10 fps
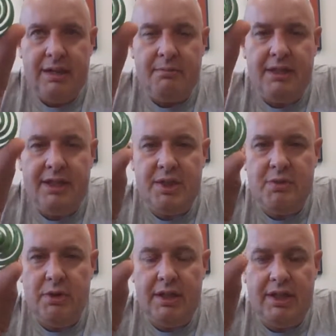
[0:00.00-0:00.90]
But this
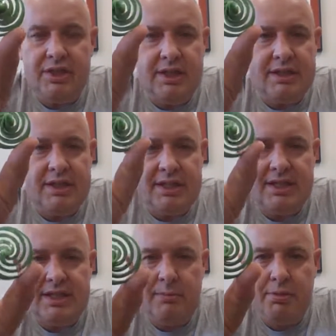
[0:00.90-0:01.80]
one is just a
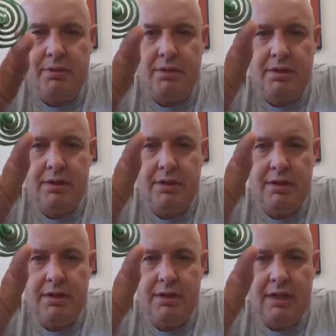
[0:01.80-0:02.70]
simple
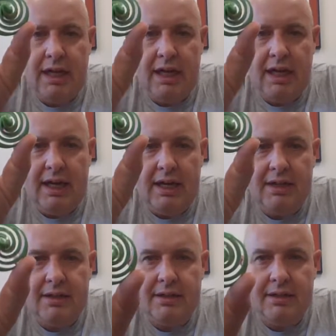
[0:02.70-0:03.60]
uh,
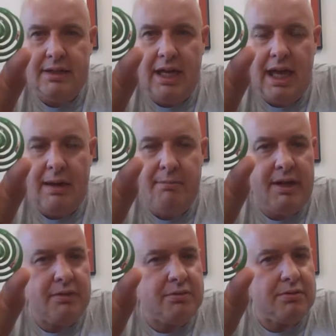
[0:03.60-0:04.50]
top, but it
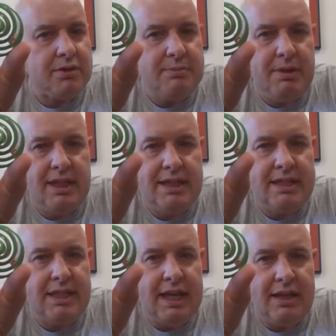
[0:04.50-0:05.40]
spins
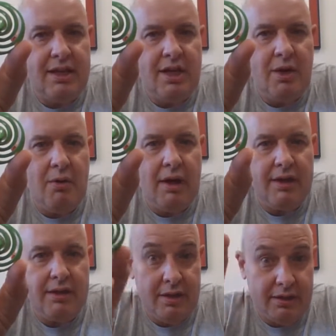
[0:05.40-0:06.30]
like no other.
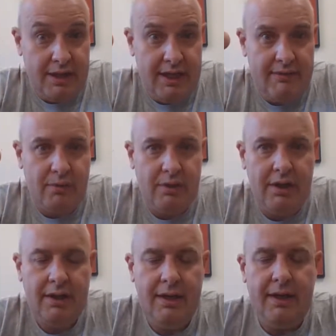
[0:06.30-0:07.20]
Are you ready for it?
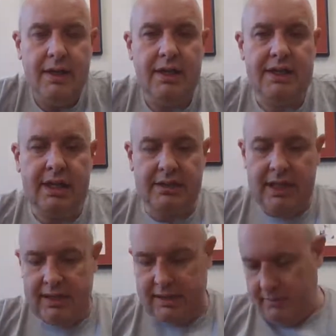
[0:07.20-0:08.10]
Let's get
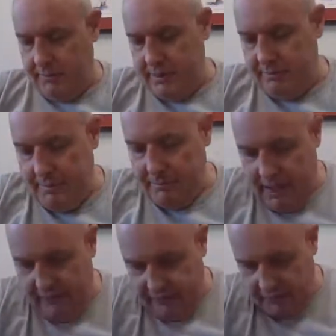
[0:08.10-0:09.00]
ready to to be
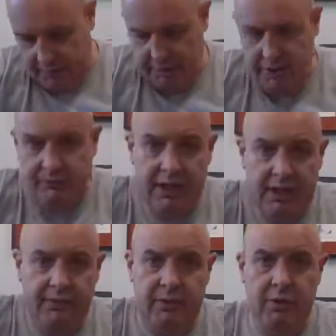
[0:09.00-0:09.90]
mindful. So put your feet on the
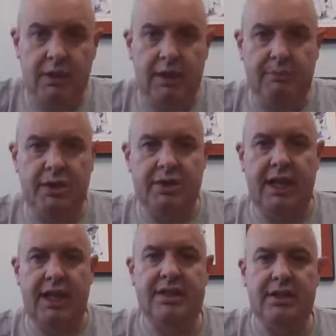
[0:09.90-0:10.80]
floor and put your
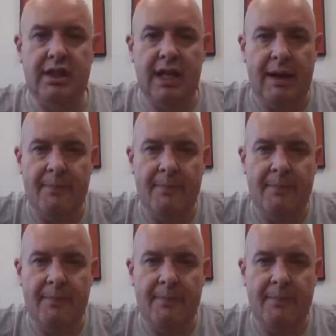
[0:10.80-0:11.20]
hands in your lap.